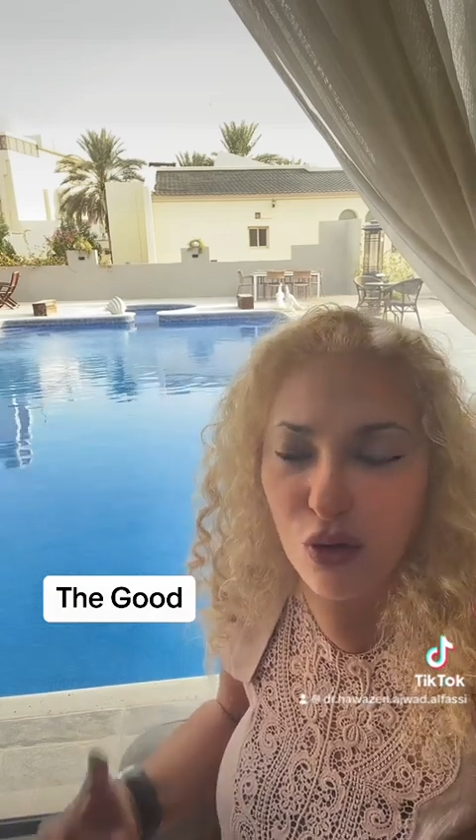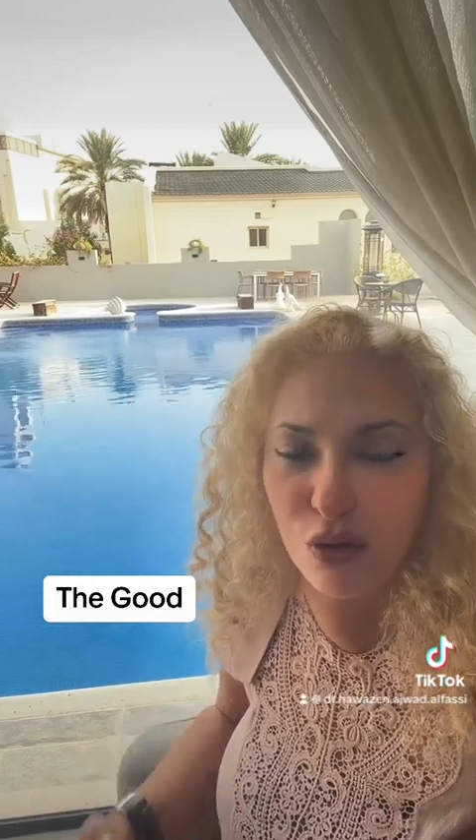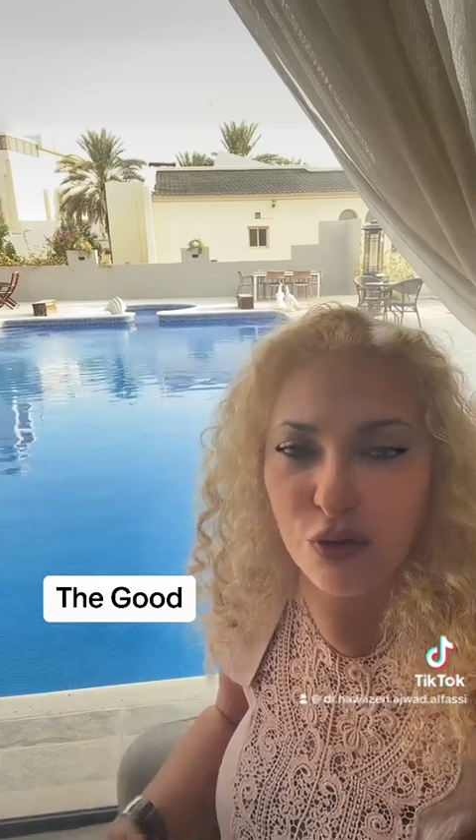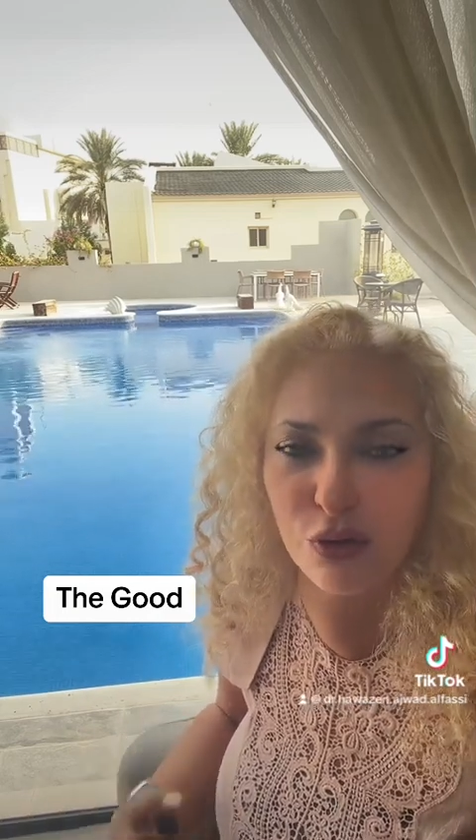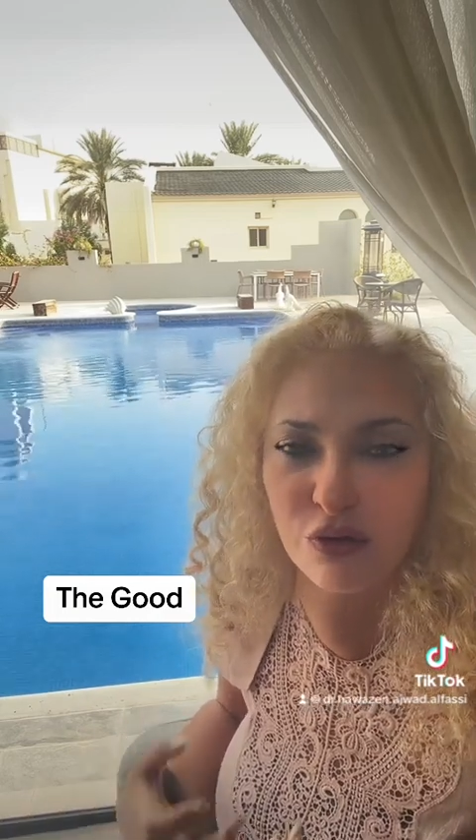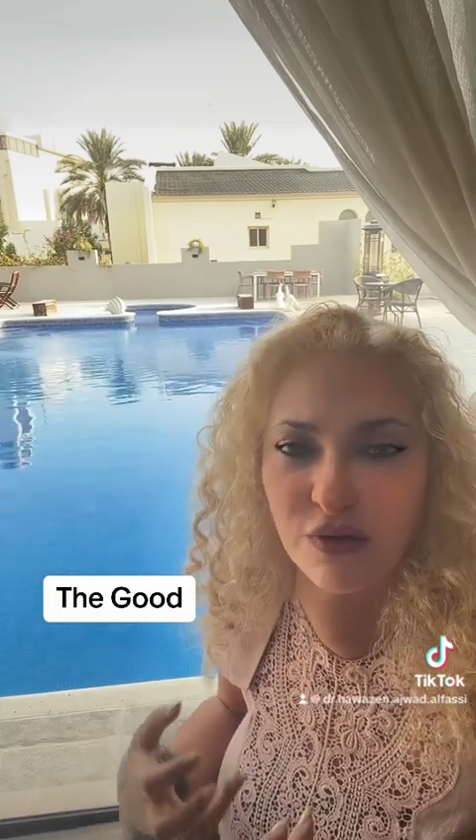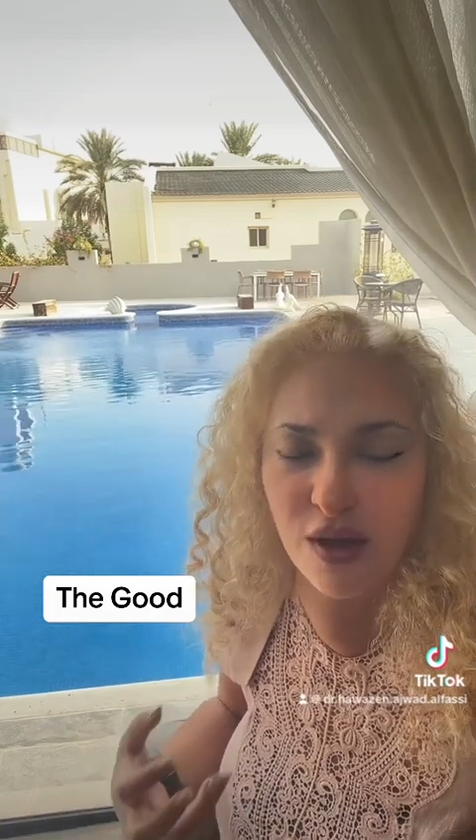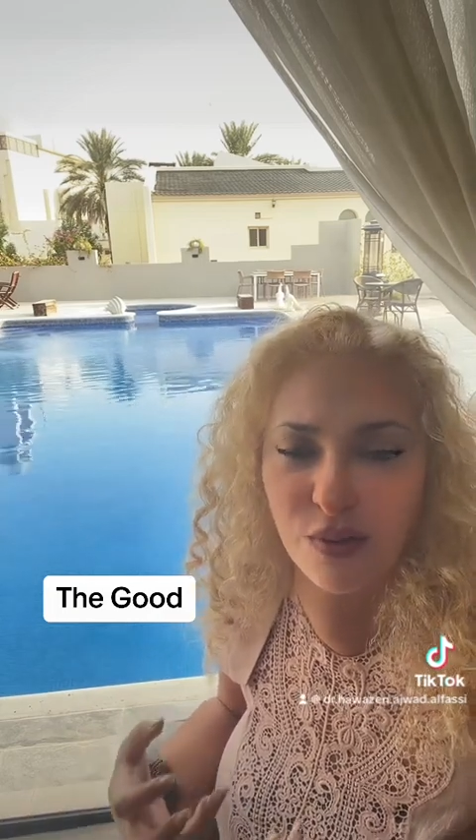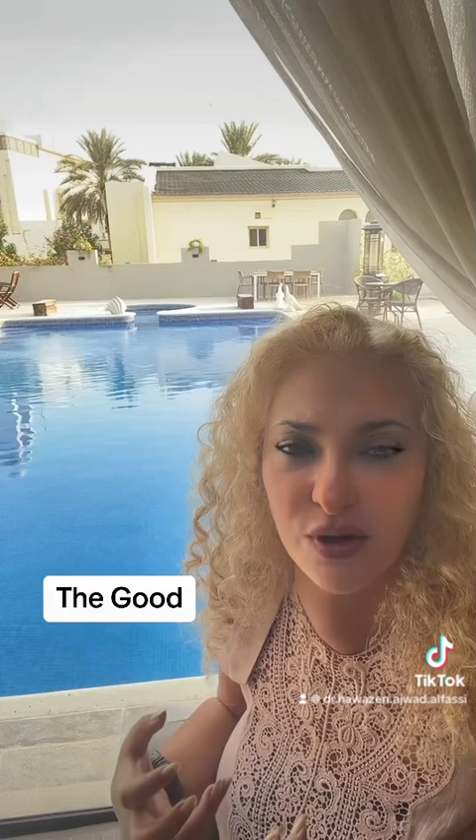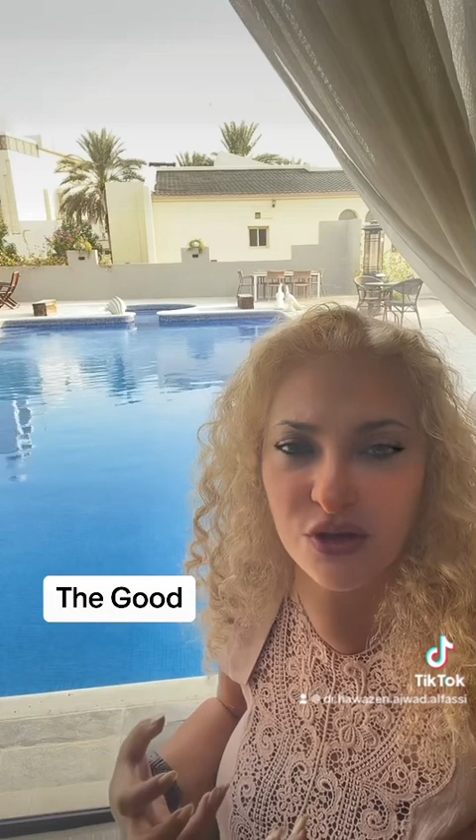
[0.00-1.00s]
all the good
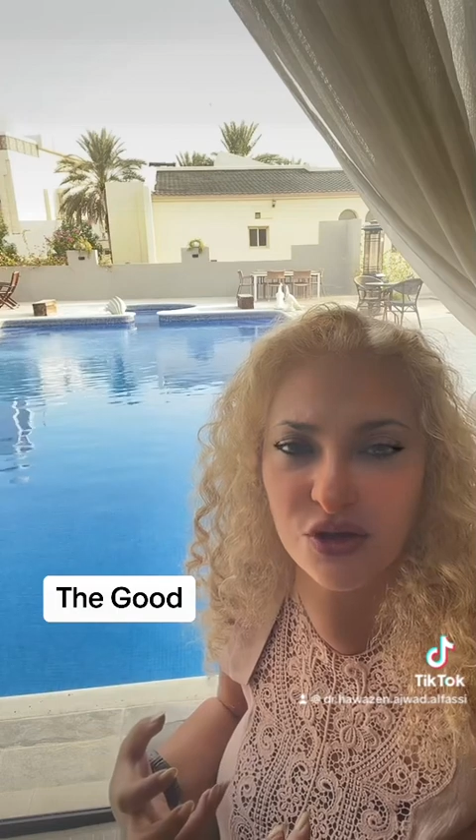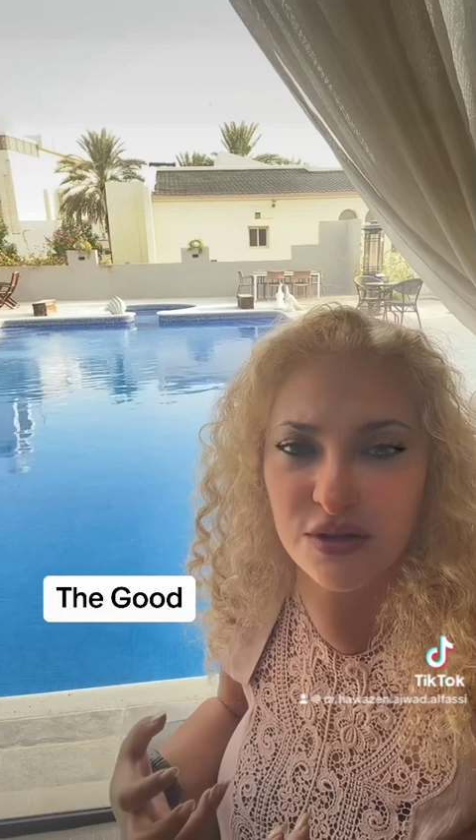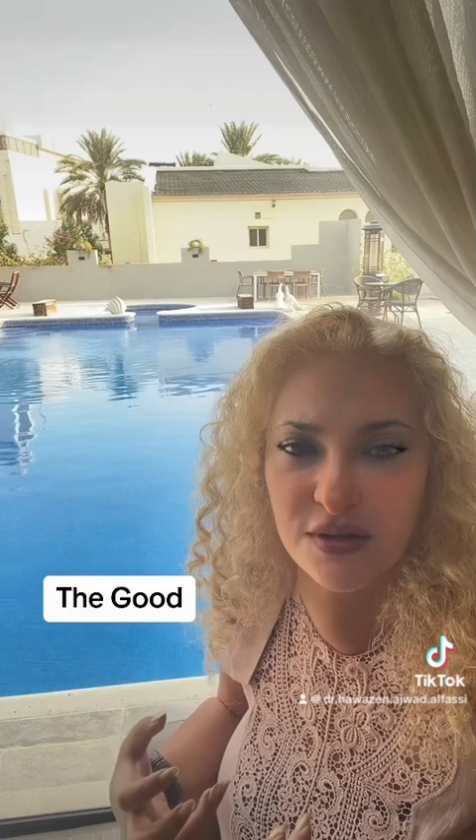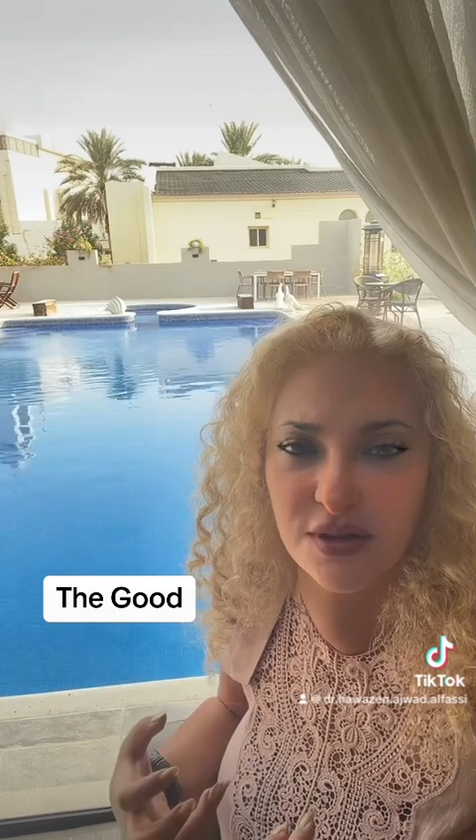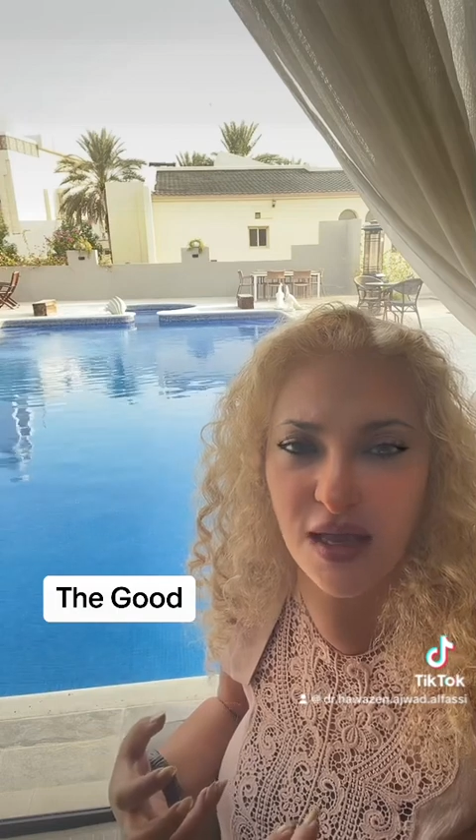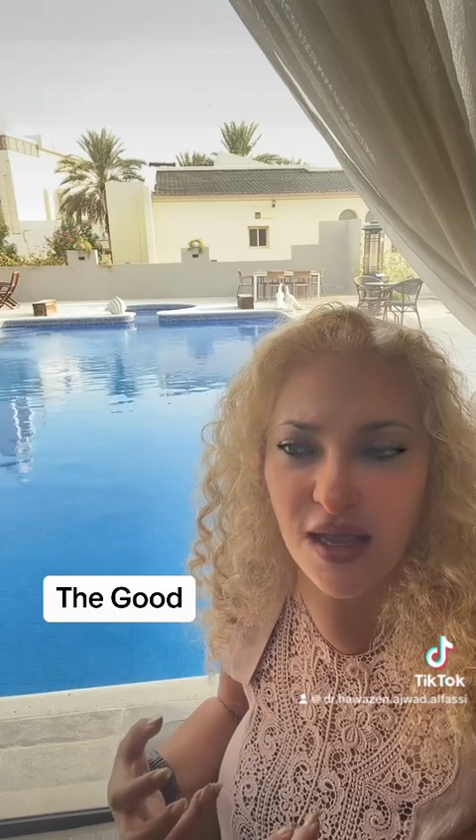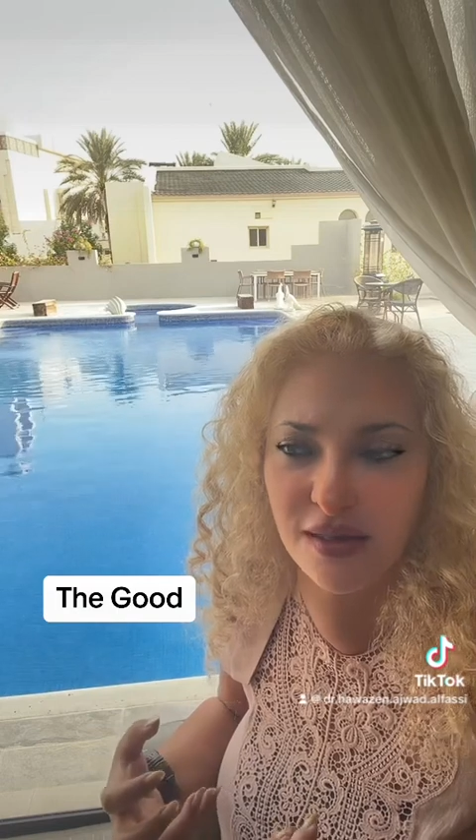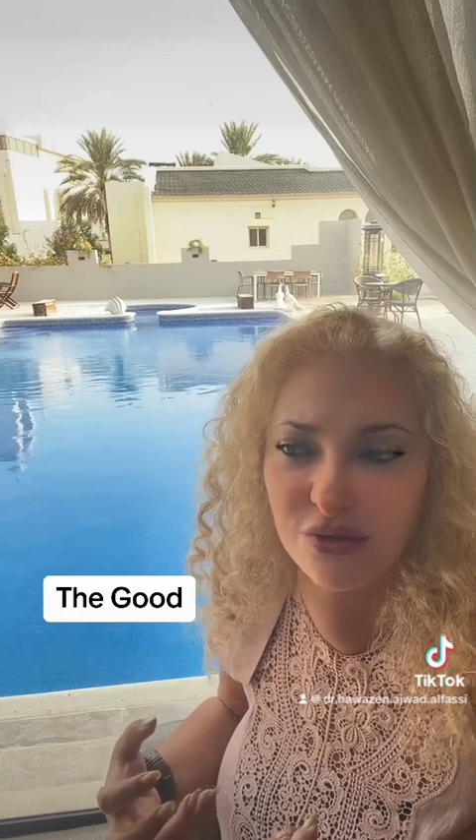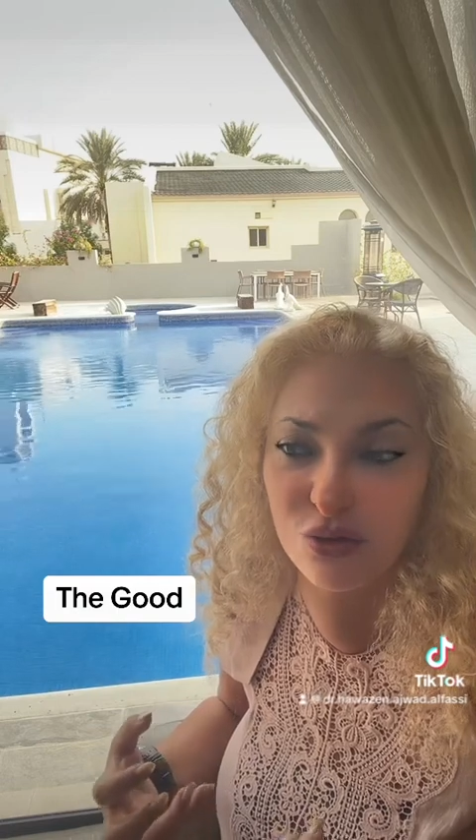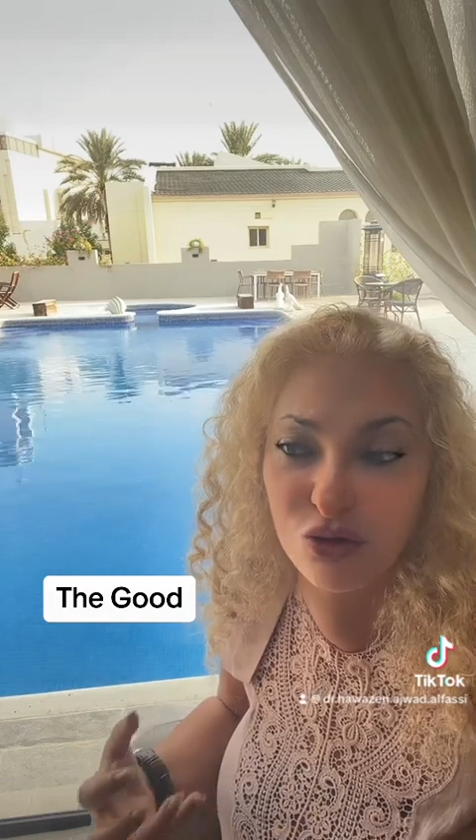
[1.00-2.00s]
vibrations.
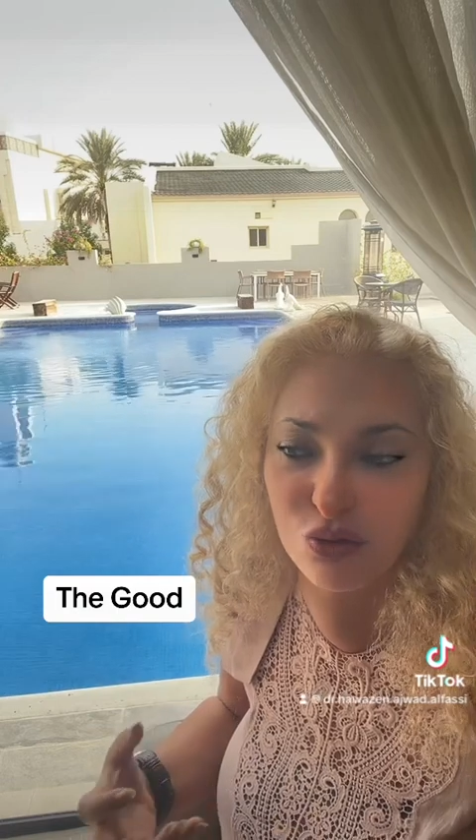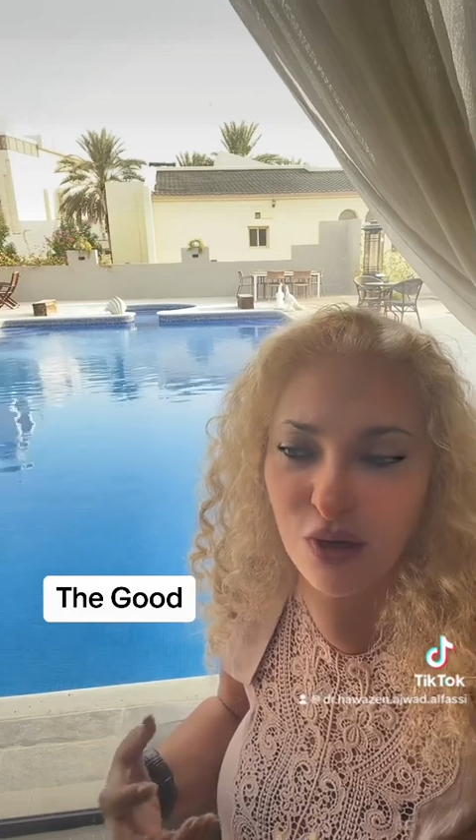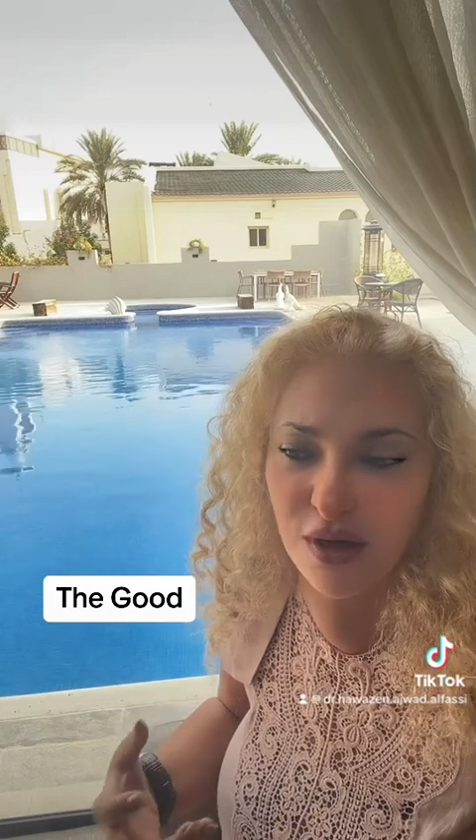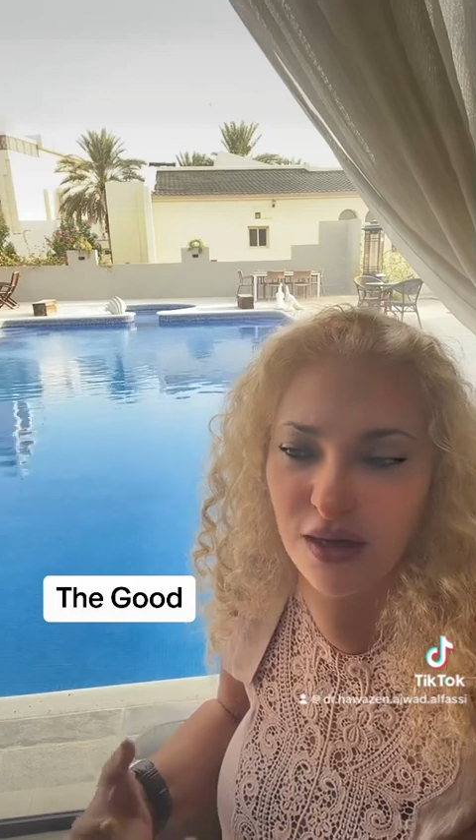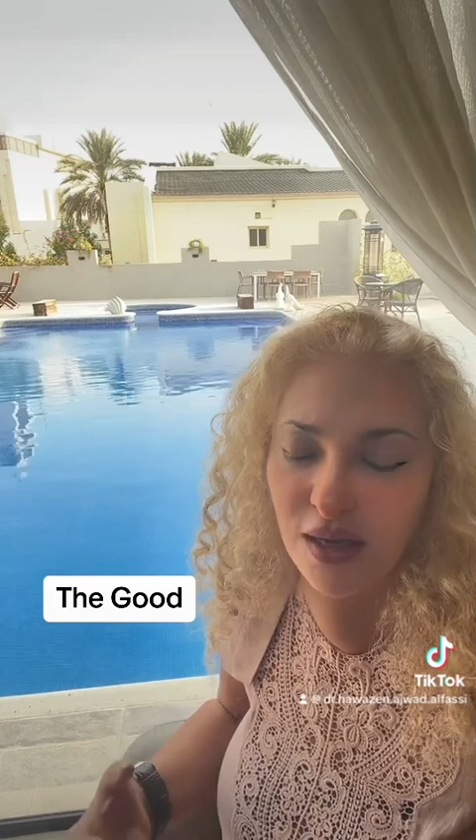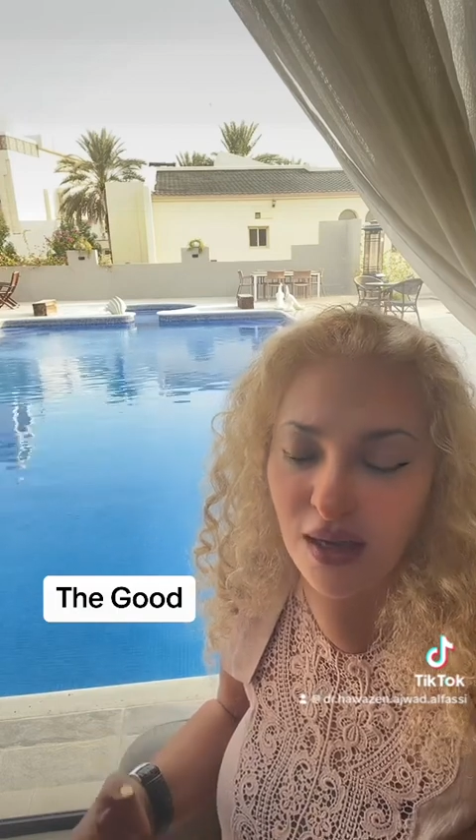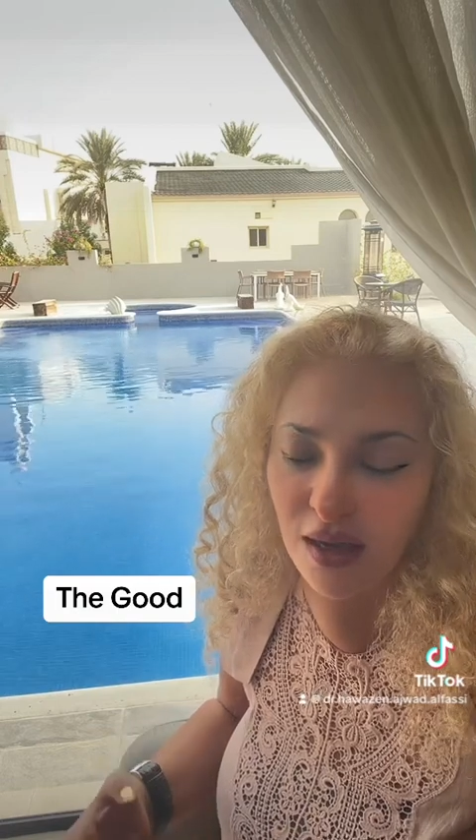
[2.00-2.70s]
And usually,